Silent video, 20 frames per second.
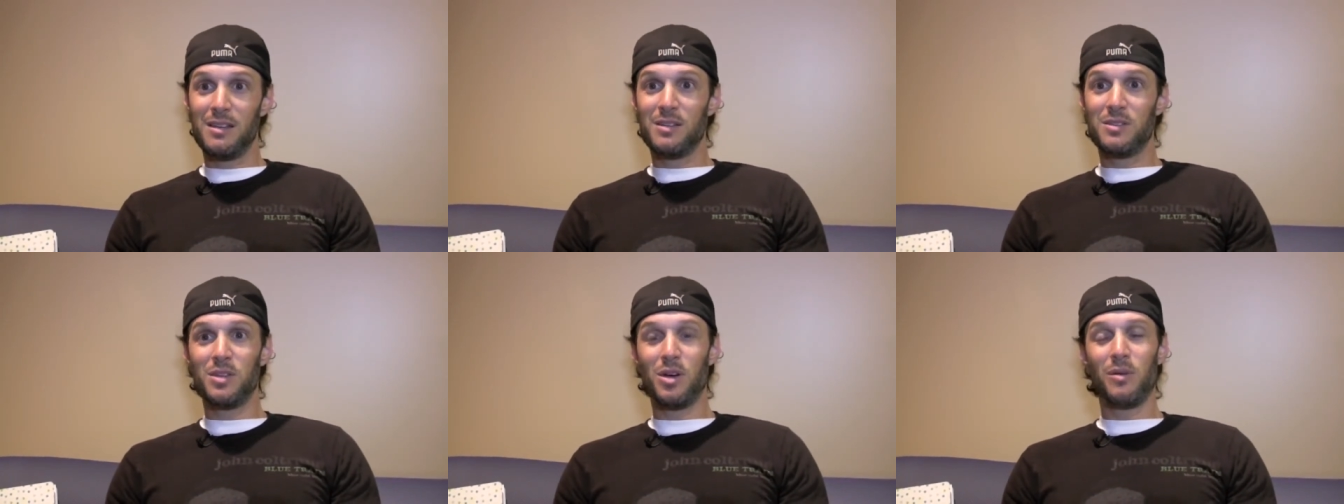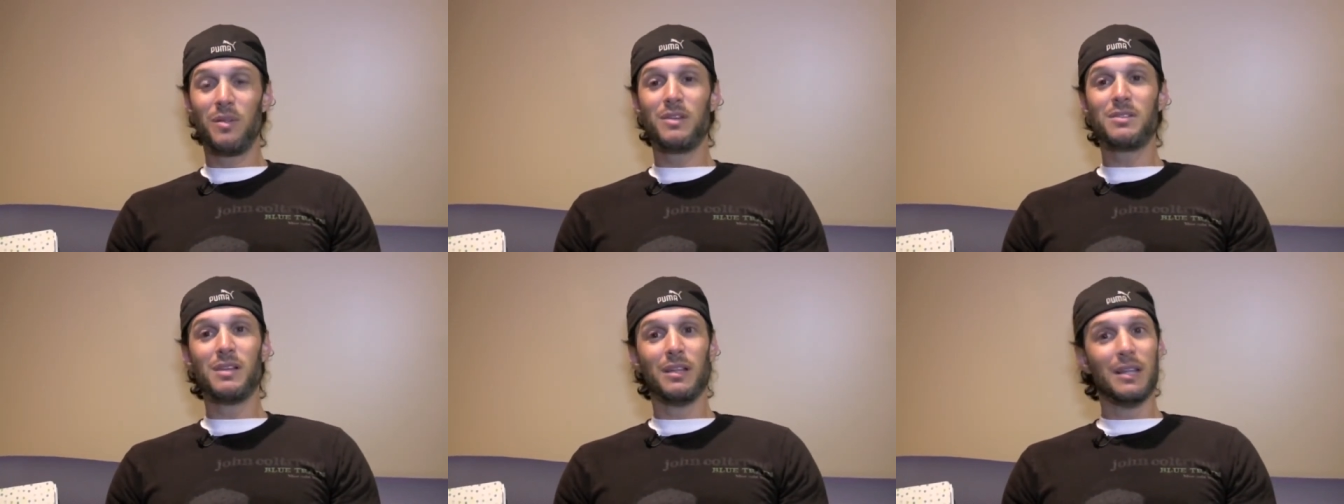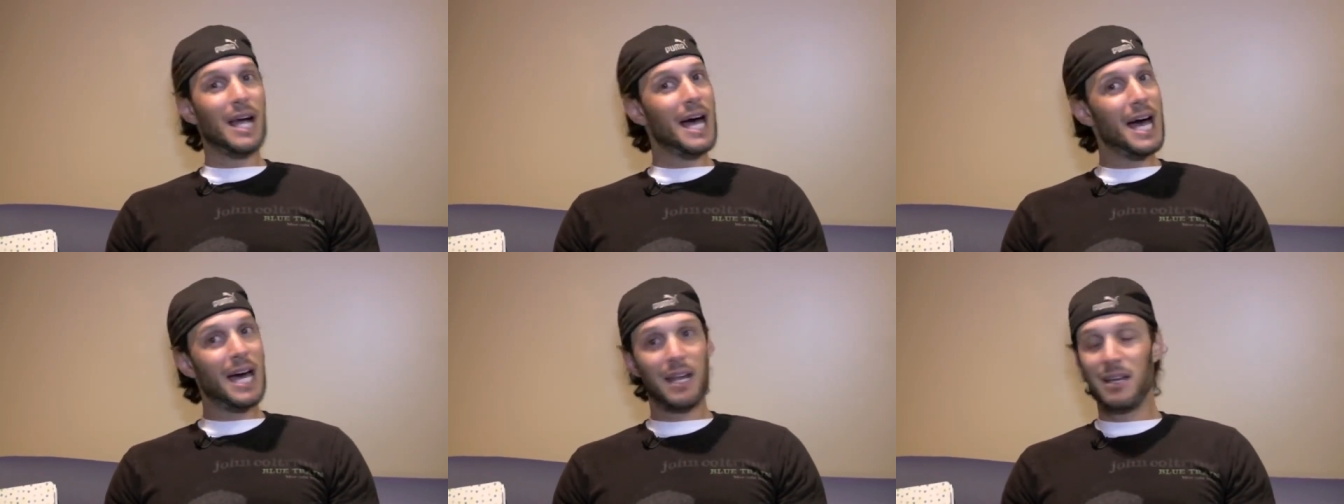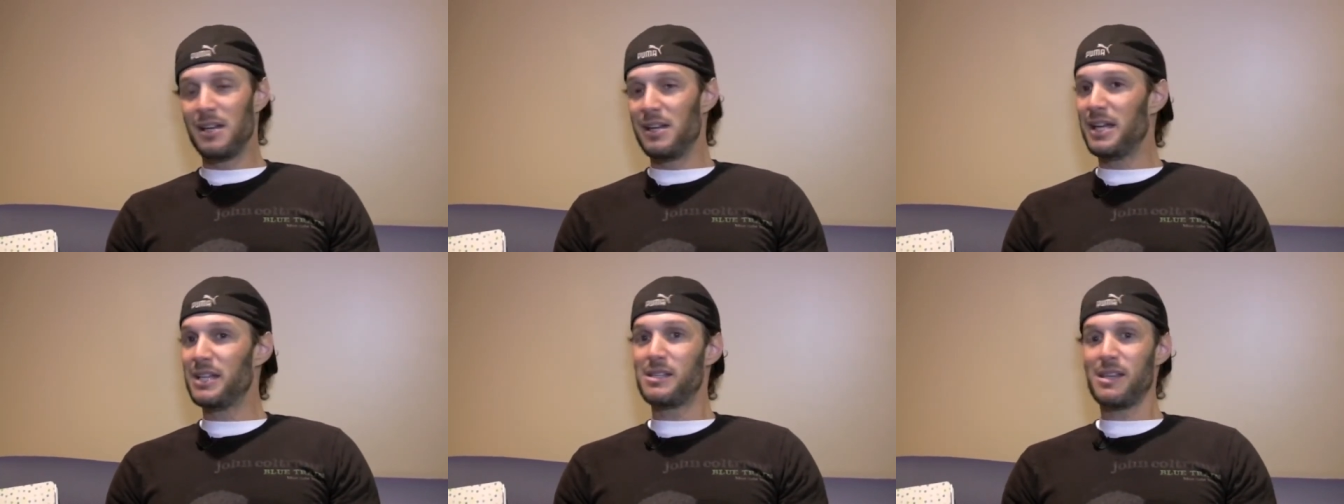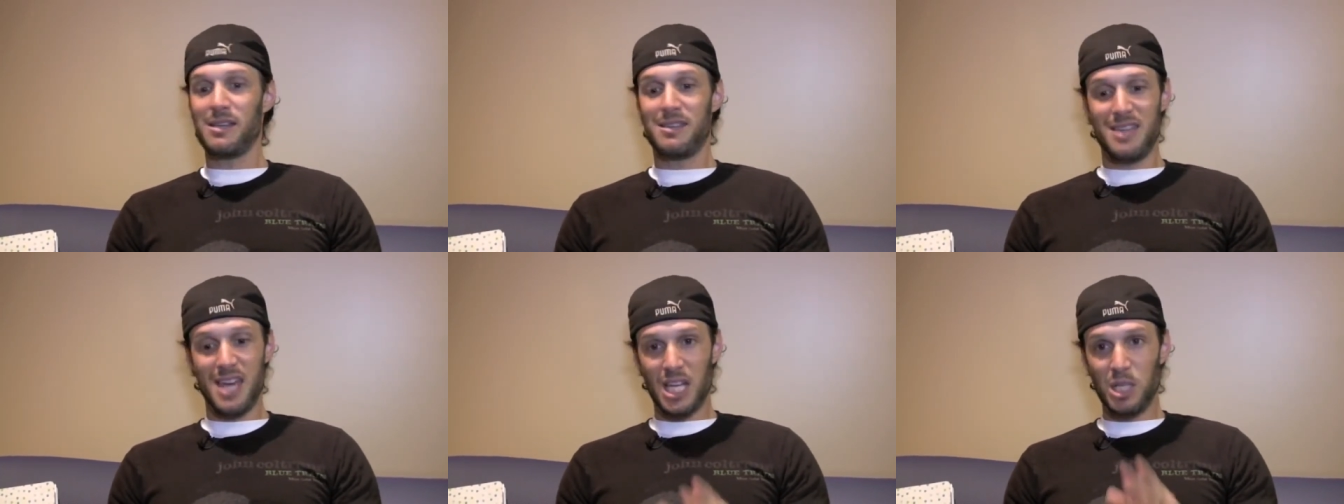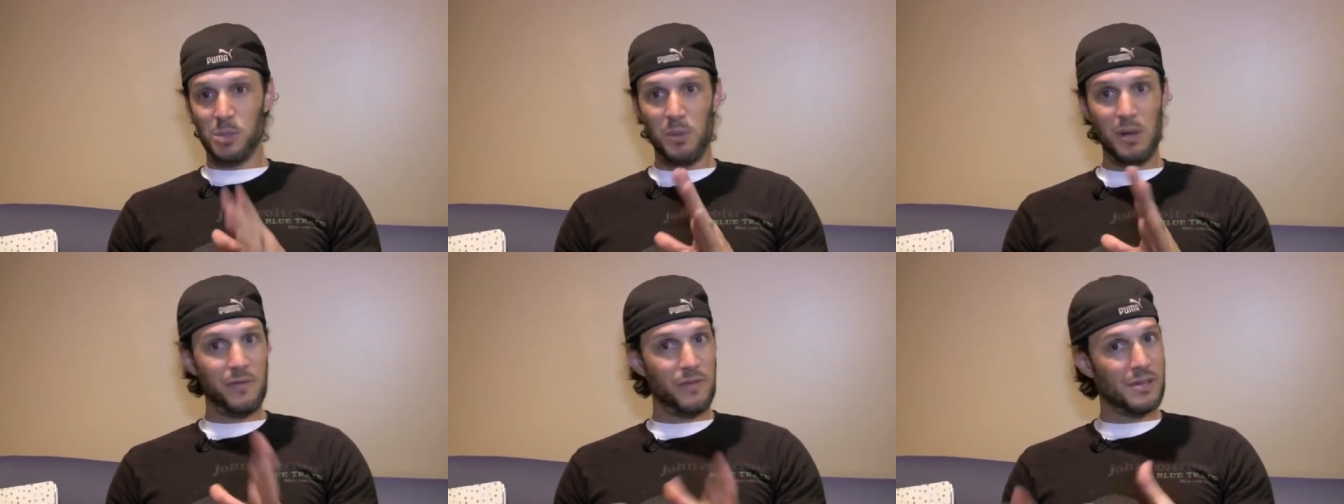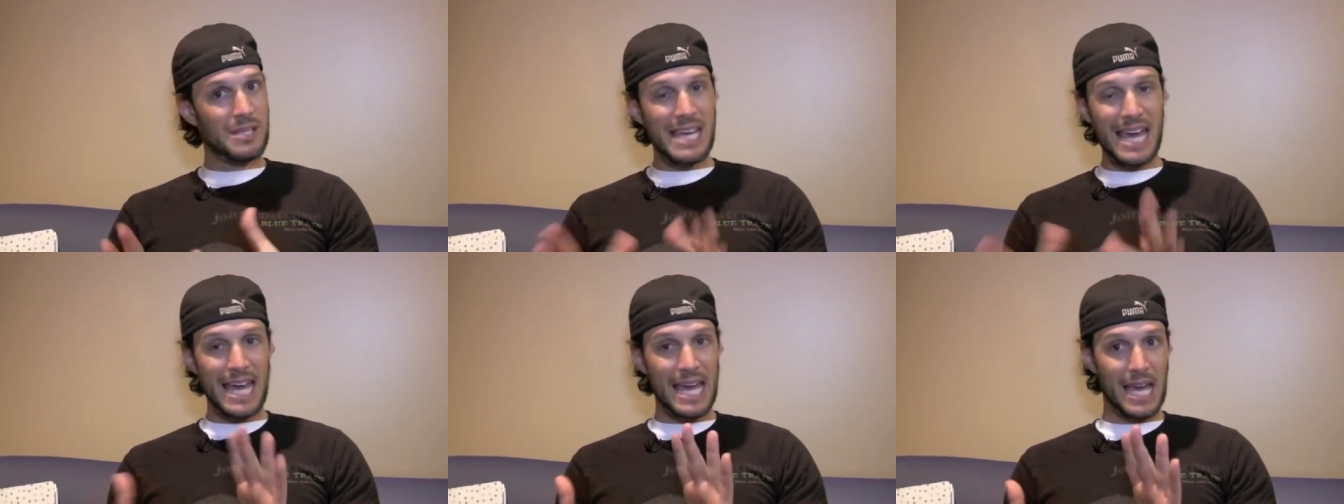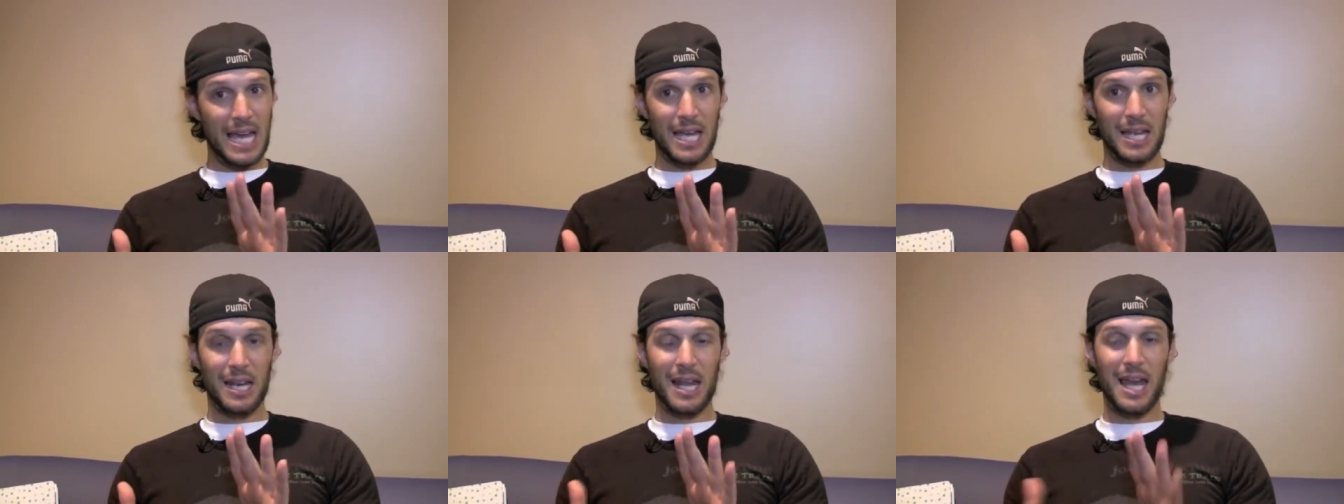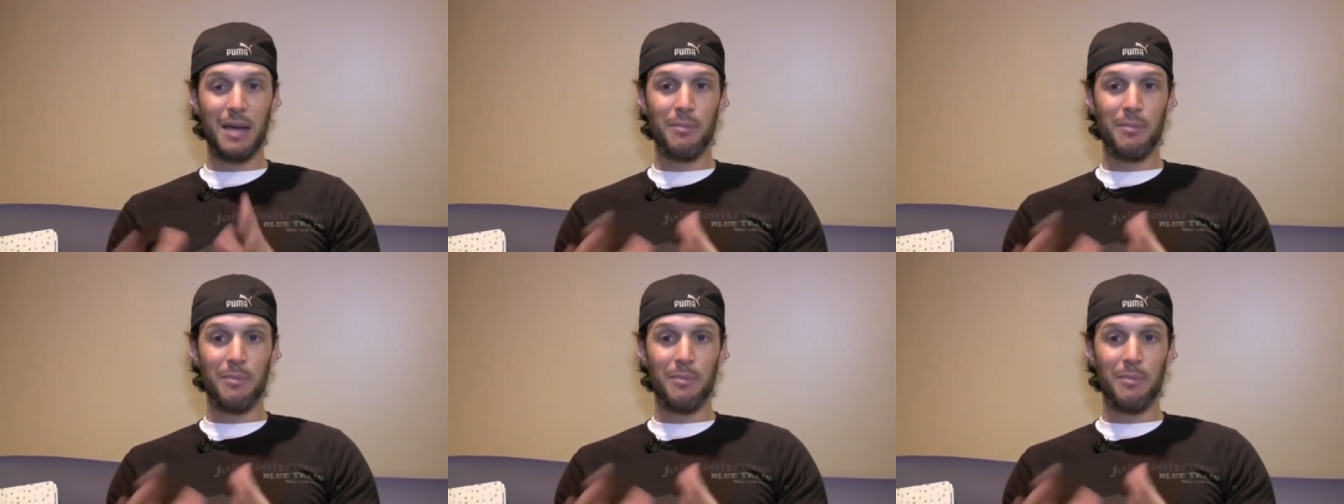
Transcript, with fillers: So there's a lot of, it's like Catch Me If You Can